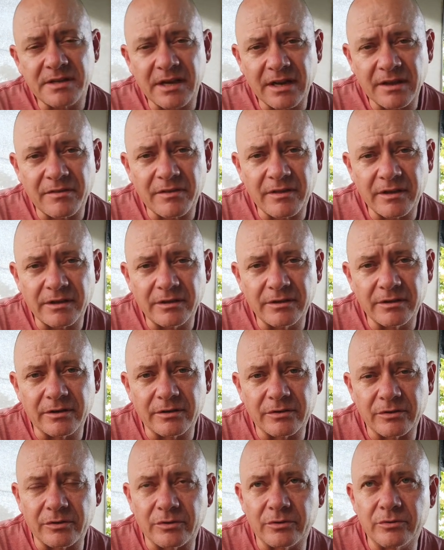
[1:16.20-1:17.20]
Second thing you
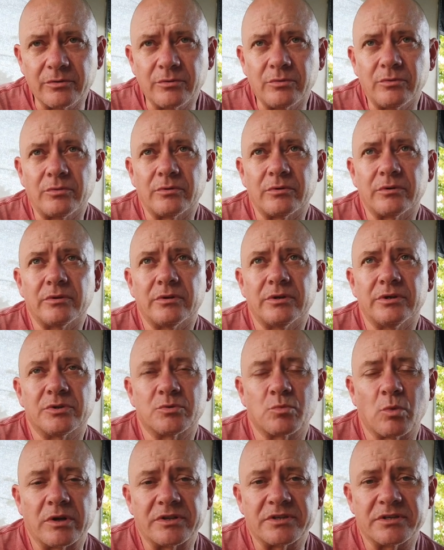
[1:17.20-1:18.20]
can do
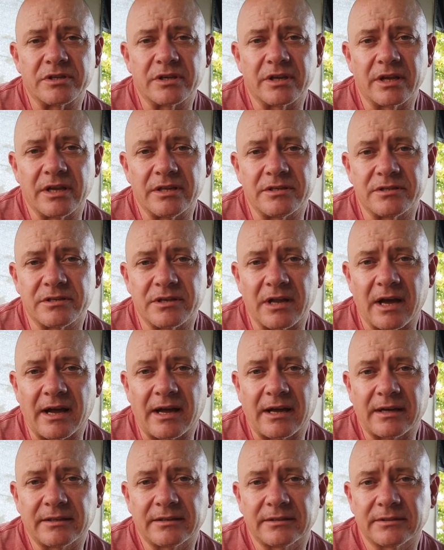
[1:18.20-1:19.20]
is, once it gets
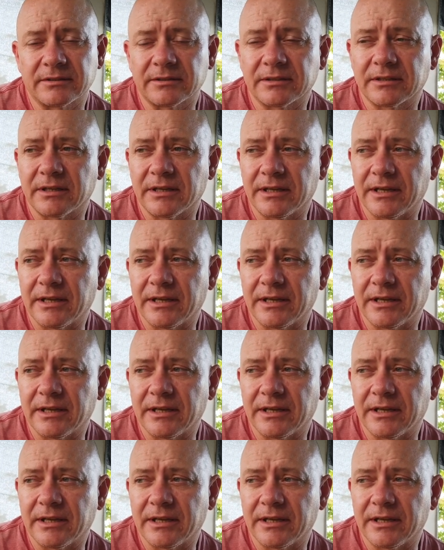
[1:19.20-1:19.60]
dark,